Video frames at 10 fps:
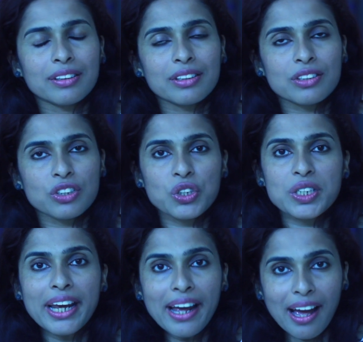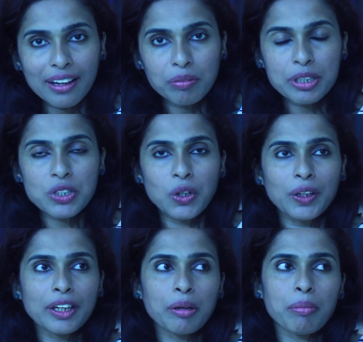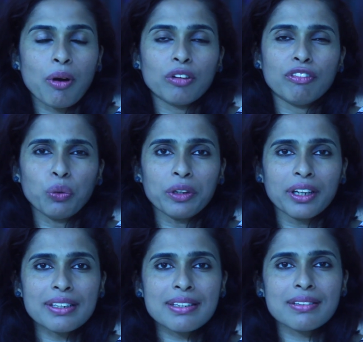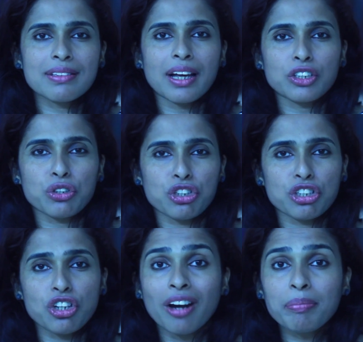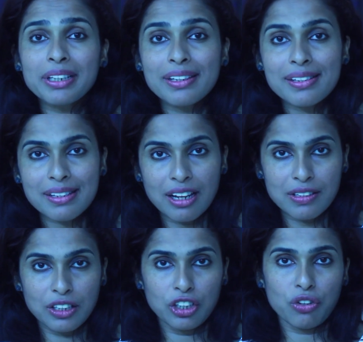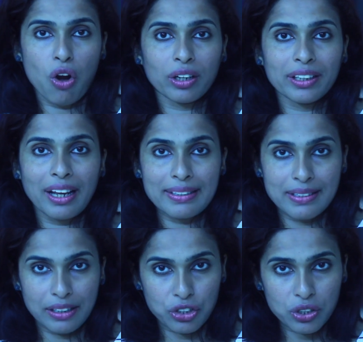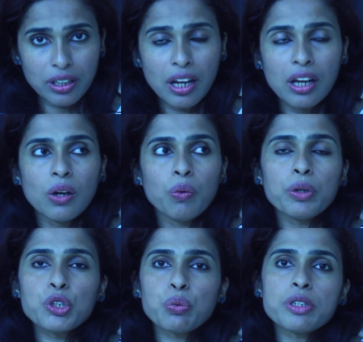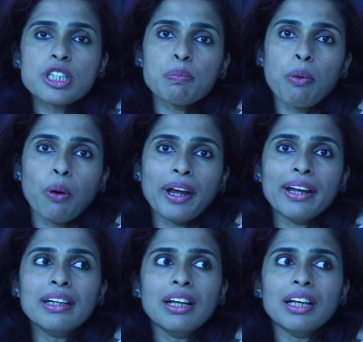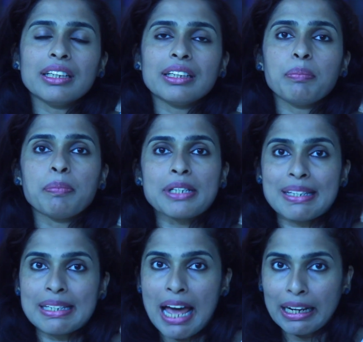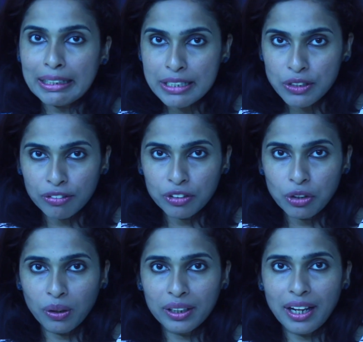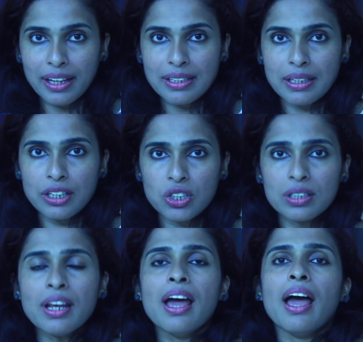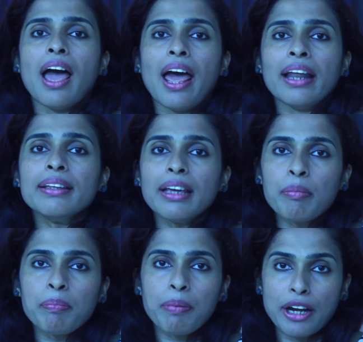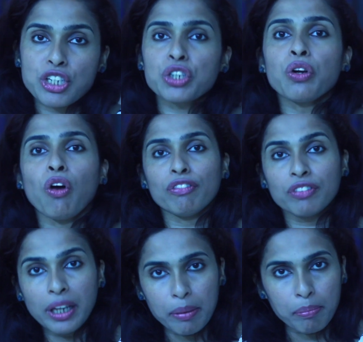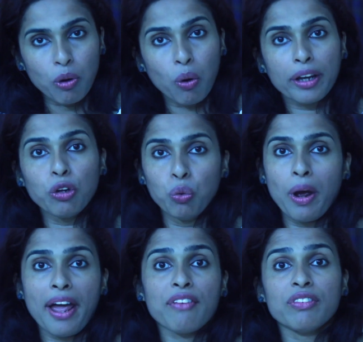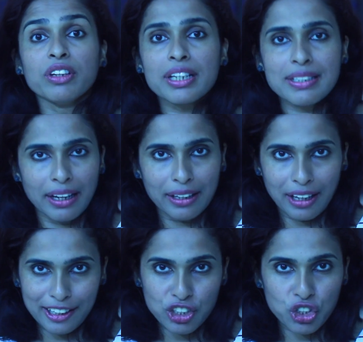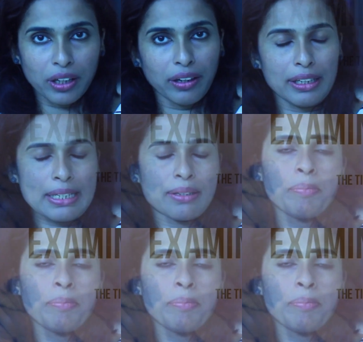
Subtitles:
So today I'll be talking about few things that you should not be discussing in your organization, which would spoil the personality of the organization and the impression the employee, whoever is engaging in it.